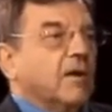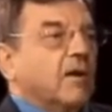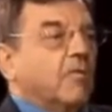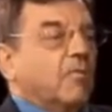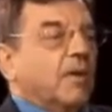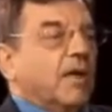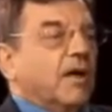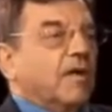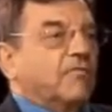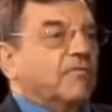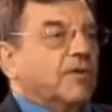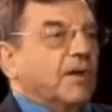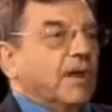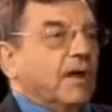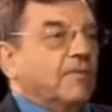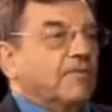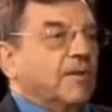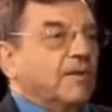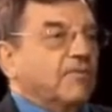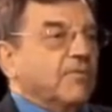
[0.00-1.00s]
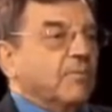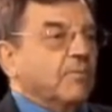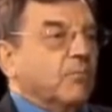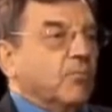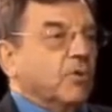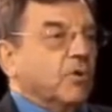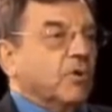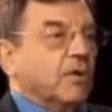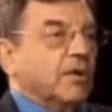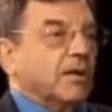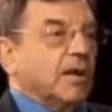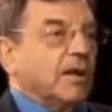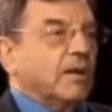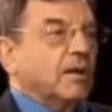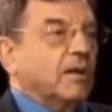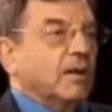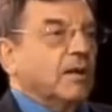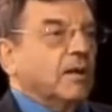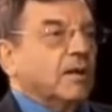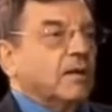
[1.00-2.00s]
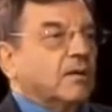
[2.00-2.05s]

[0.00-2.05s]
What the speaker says: we have to have even more debt